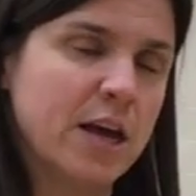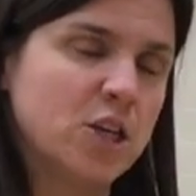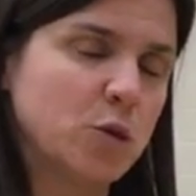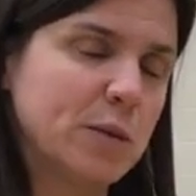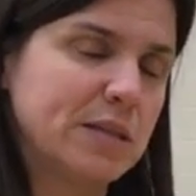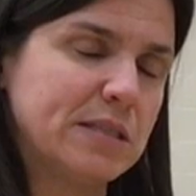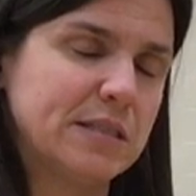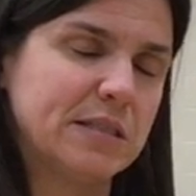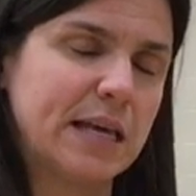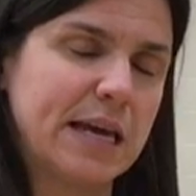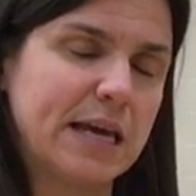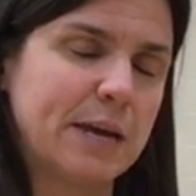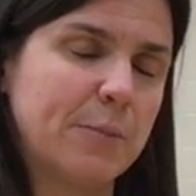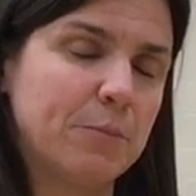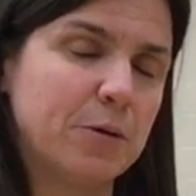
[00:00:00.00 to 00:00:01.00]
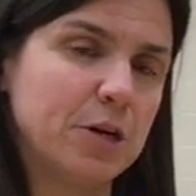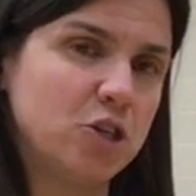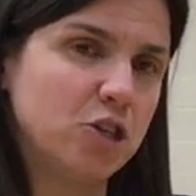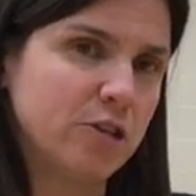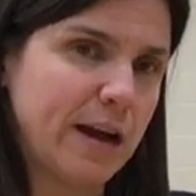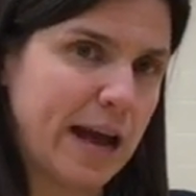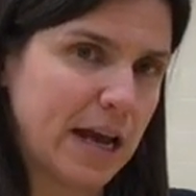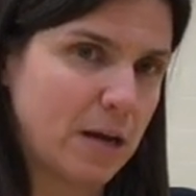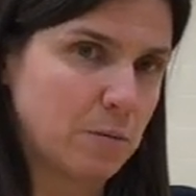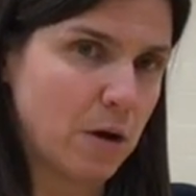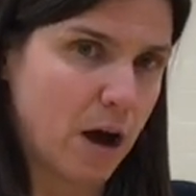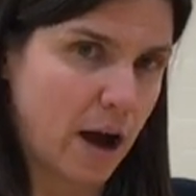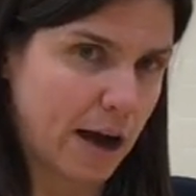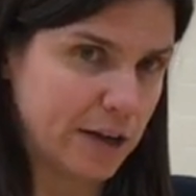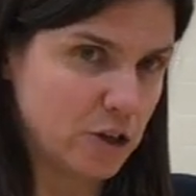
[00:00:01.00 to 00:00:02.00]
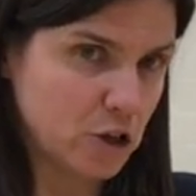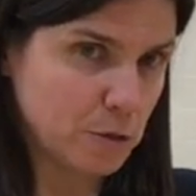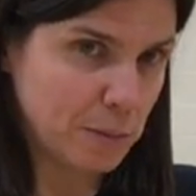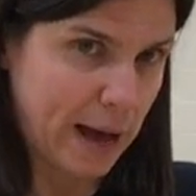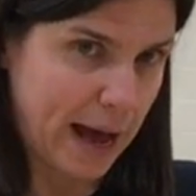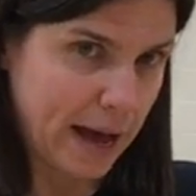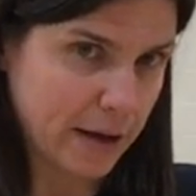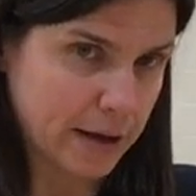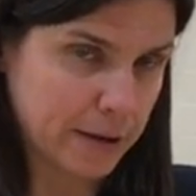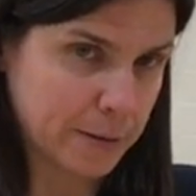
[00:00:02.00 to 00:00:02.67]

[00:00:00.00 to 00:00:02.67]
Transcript: So we say put your hand behind your back